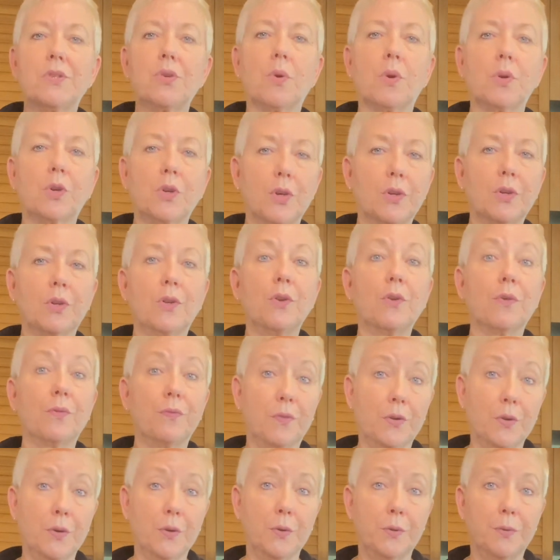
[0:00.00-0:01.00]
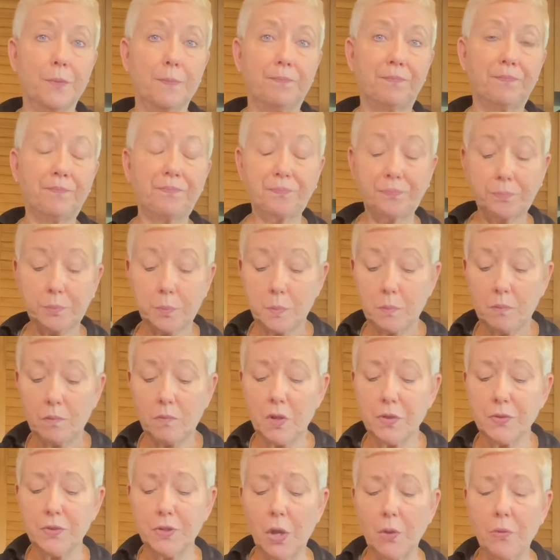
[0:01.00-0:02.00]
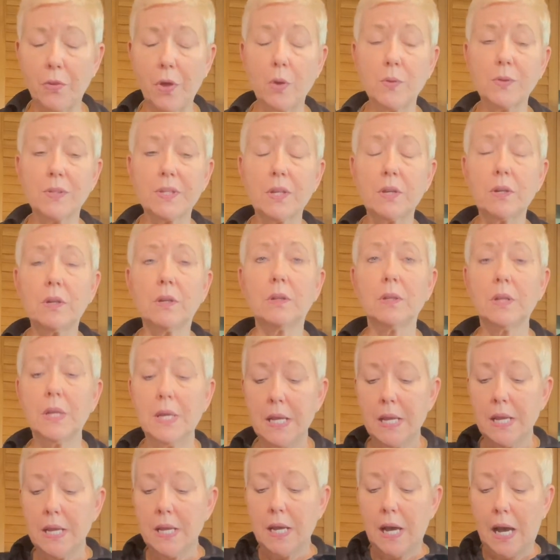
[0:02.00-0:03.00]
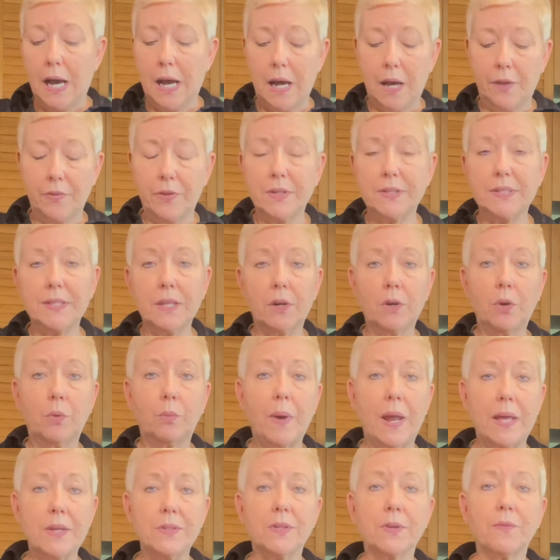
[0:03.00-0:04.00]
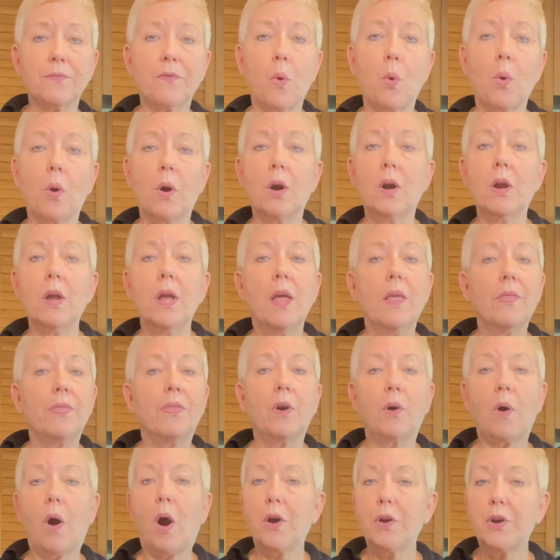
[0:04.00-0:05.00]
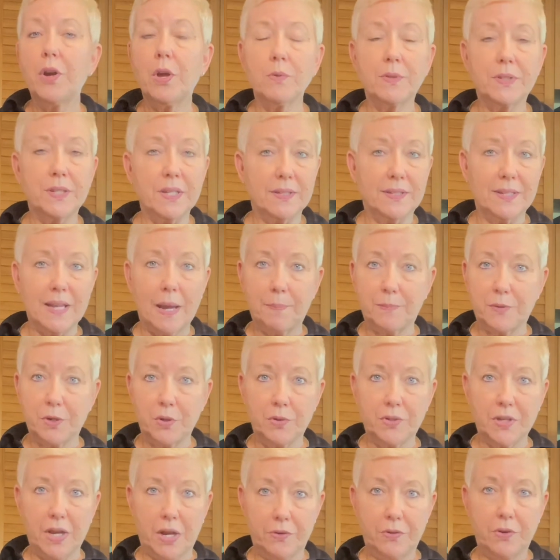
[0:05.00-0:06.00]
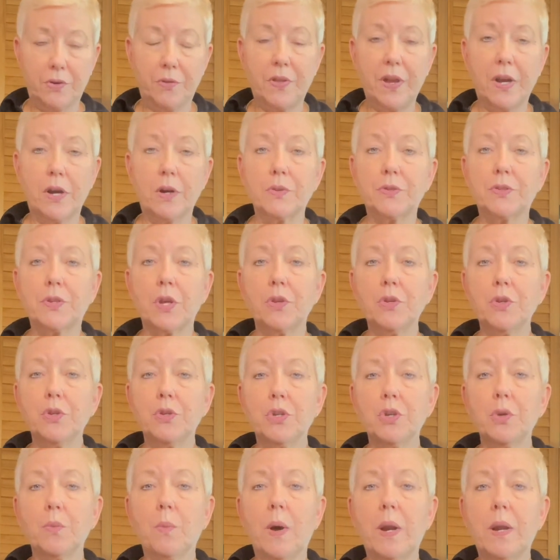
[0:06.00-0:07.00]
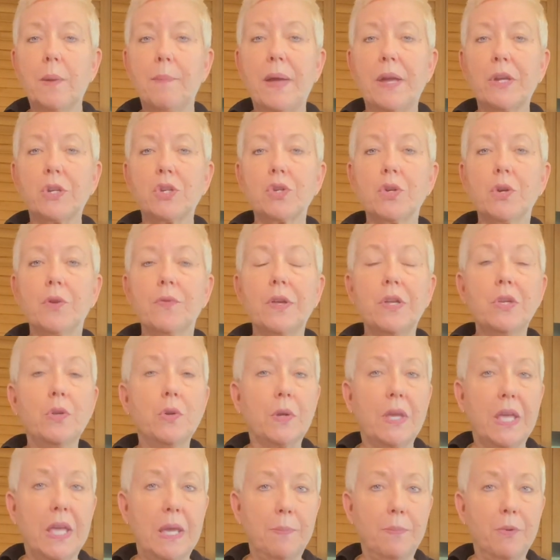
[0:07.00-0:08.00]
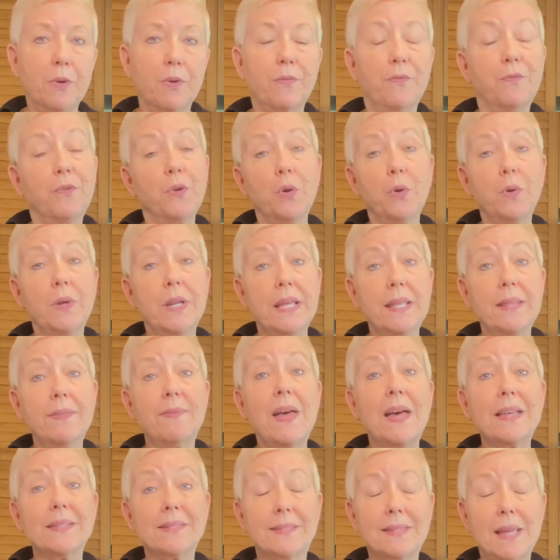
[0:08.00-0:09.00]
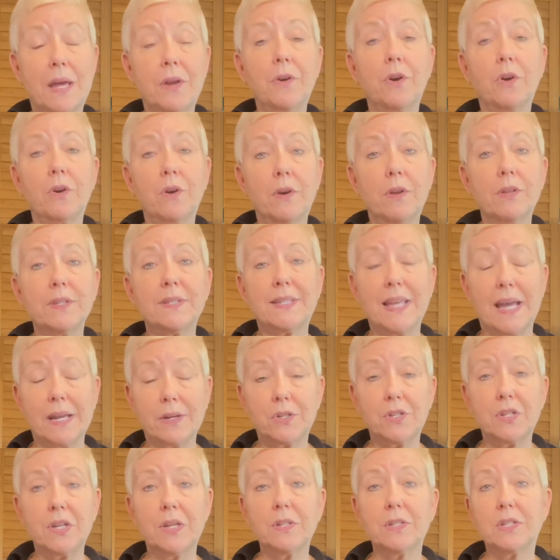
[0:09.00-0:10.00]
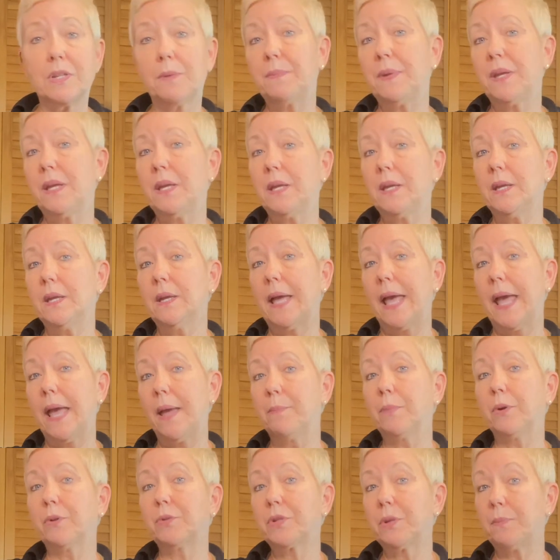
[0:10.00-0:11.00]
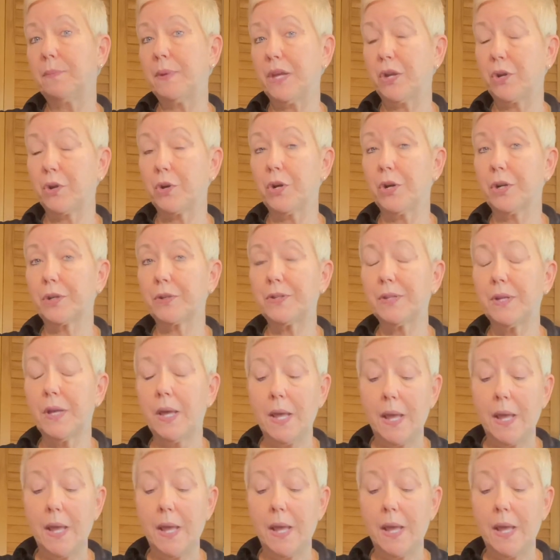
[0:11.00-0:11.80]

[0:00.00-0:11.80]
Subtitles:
or cook your food. So those this little reservoir, there are no susceptors under there, so you do want to make sure that you keep your food in that center section to be able to be cooked.